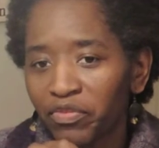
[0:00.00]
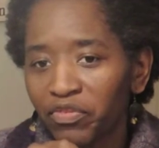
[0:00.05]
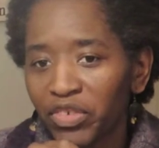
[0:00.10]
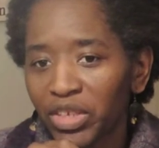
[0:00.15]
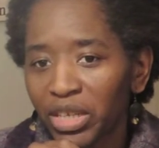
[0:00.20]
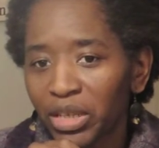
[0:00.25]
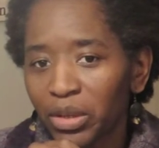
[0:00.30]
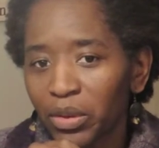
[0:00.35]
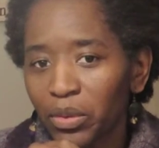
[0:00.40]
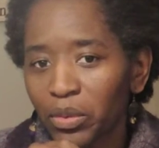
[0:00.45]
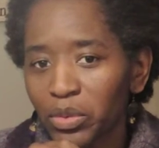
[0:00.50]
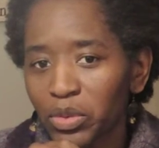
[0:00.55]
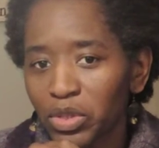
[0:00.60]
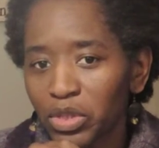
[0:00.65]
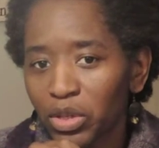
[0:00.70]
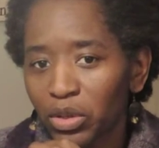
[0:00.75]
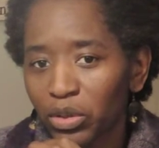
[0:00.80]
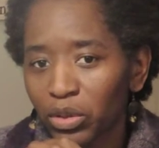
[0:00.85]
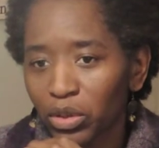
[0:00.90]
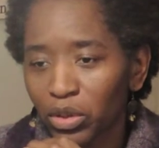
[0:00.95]
videos
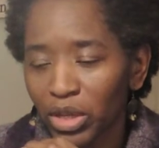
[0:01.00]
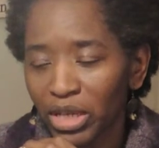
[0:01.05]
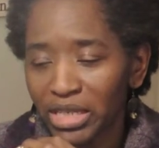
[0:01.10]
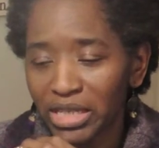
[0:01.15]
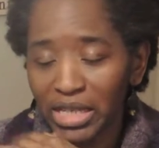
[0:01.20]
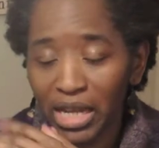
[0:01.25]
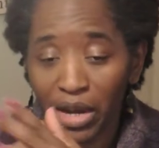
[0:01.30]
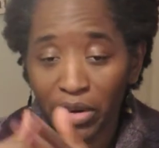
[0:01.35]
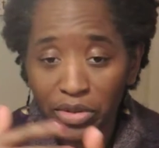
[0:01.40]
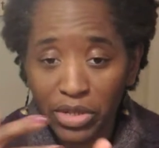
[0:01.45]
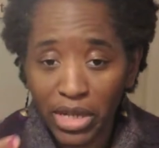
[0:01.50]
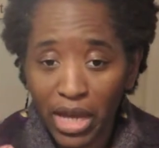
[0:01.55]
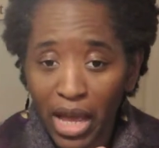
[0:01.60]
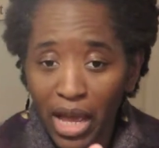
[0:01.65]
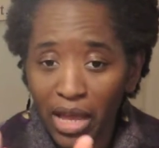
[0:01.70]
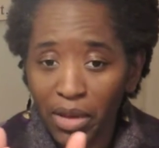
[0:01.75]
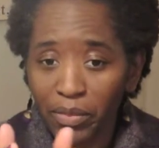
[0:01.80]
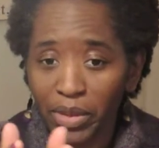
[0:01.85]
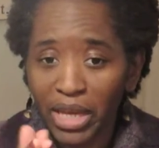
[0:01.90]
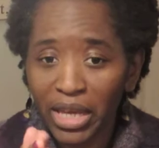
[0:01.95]
the entire
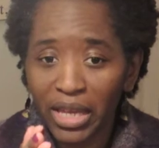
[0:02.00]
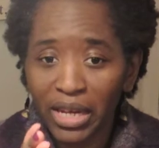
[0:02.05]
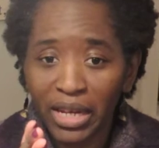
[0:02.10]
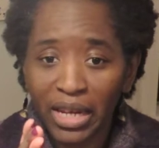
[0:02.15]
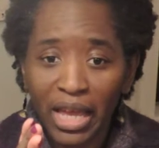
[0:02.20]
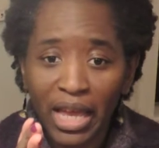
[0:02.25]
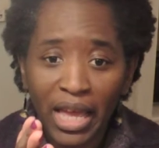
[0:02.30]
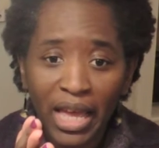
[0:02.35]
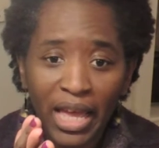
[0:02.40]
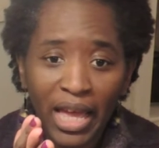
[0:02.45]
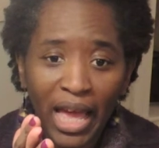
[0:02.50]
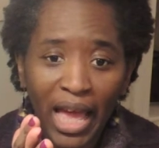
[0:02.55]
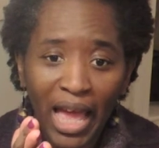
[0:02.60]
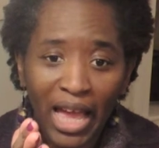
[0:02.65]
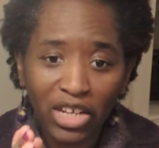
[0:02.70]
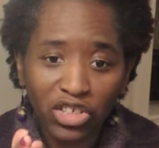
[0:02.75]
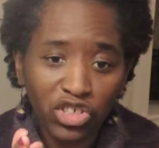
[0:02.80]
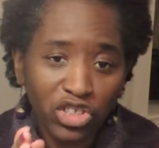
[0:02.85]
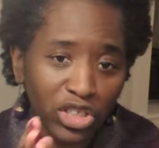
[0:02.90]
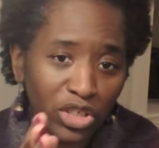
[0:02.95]
time, and
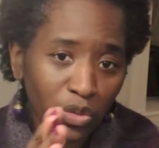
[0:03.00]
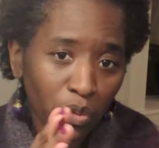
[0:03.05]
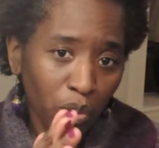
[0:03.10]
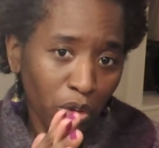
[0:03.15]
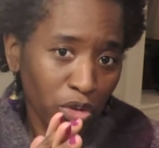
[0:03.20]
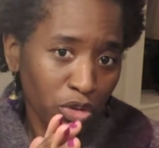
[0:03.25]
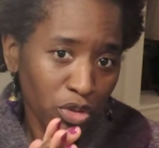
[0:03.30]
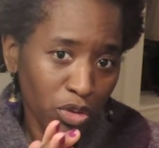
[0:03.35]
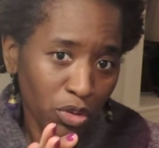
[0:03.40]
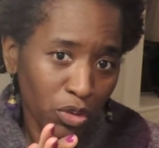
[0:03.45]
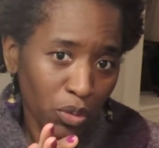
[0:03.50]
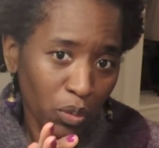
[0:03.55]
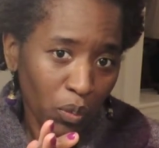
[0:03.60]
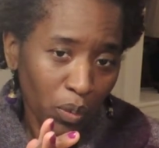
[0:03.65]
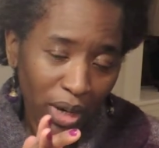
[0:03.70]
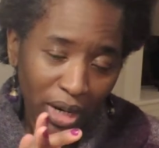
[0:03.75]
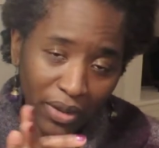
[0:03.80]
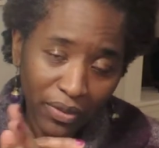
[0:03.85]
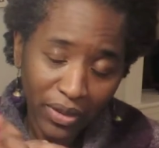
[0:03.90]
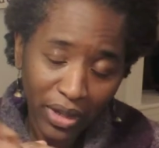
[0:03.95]
actually in order to
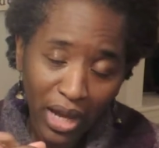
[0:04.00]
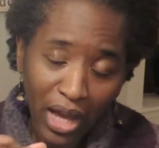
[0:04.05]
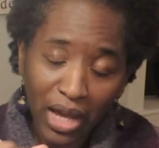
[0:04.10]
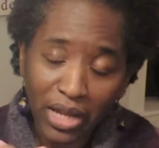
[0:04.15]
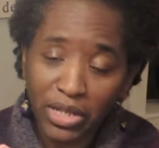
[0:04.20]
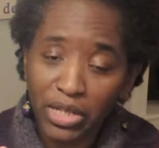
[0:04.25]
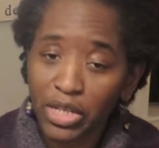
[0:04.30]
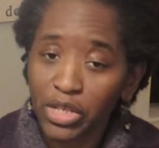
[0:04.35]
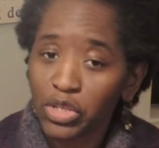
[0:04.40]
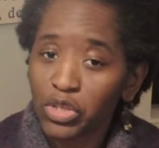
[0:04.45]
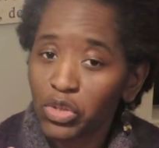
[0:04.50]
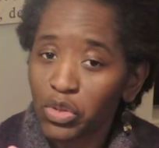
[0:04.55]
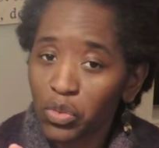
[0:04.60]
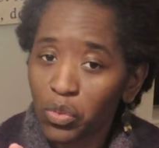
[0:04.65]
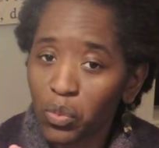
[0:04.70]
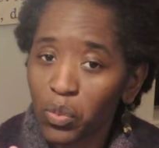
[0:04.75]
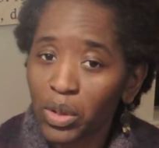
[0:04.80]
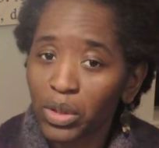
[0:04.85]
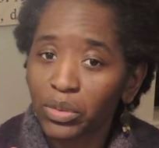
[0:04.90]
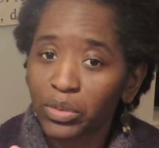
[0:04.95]
win in the contest you
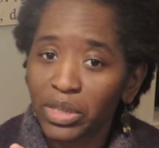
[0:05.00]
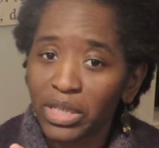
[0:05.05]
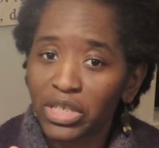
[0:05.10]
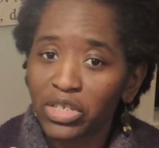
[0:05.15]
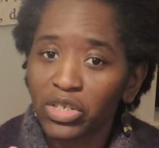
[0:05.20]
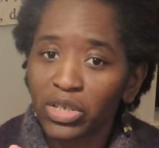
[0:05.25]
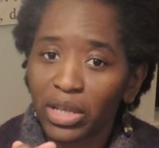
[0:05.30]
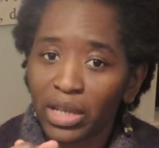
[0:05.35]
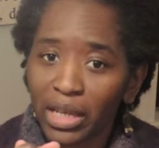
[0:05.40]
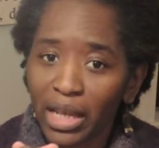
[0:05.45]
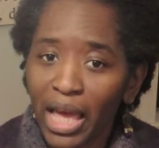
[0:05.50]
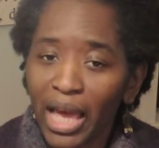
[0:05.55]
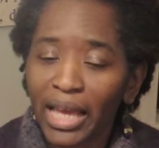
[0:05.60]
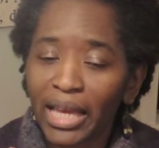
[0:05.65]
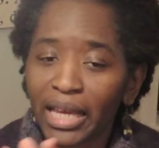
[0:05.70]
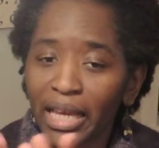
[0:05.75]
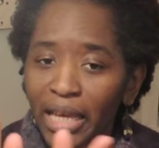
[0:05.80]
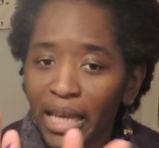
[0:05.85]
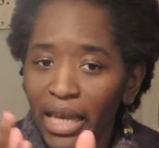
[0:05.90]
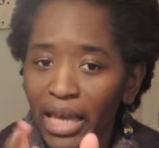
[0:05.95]
will need to
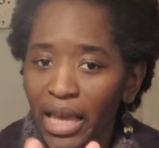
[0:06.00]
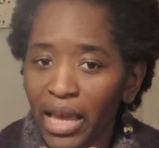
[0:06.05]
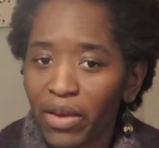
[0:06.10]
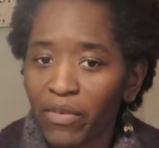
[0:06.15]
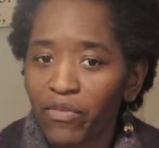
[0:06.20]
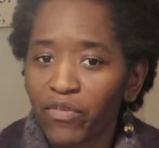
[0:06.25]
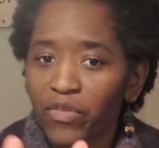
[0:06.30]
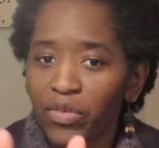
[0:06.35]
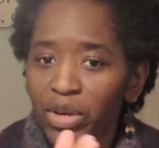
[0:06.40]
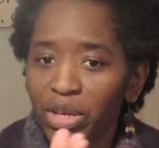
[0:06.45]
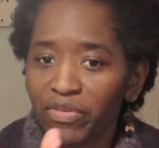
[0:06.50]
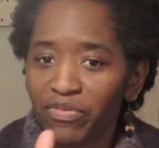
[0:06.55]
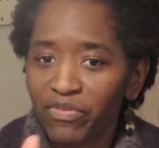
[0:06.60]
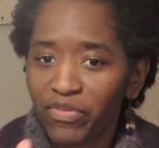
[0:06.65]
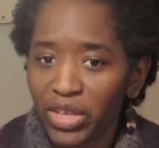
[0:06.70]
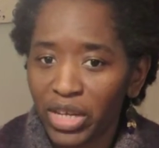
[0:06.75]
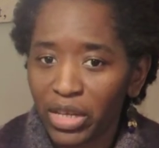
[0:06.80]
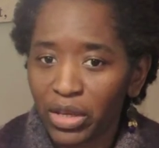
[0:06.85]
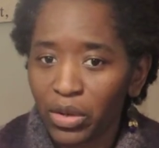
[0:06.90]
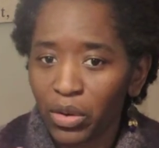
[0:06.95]
like every
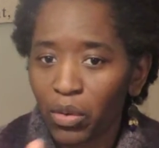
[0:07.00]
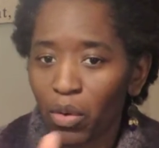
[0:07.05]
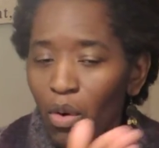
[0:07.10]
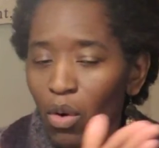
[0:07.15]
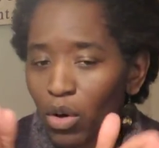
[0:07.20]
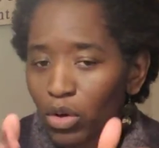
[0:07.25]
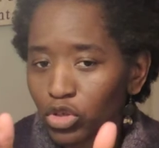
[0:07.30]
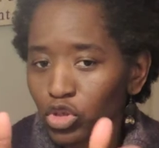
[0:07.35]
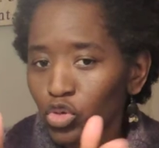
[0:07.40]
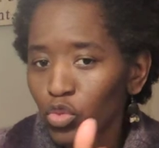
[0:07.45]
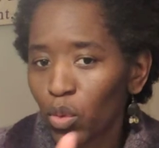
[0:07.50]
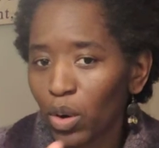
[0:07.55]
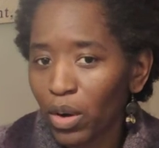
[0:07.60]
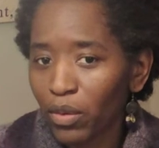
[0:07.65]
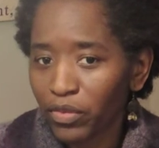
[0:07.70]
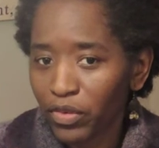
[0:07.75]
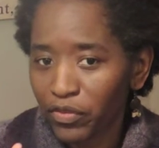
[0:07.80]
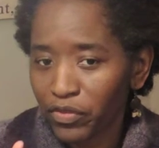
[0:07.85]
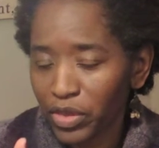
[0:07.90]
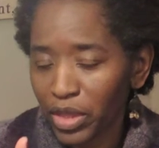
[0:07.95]
video, all
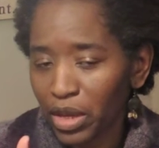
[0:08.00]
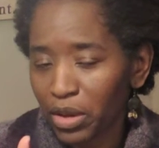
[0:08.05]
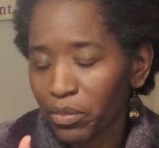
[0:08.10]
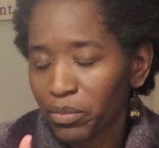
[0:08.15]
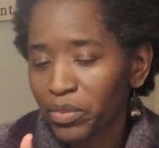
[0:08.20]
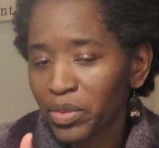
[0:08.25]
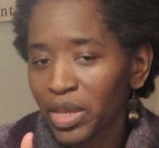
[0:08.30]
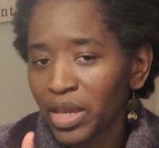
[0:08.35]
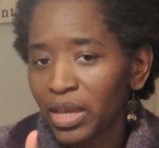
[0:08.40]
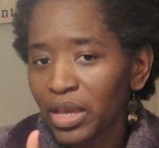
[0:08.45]
12 of them.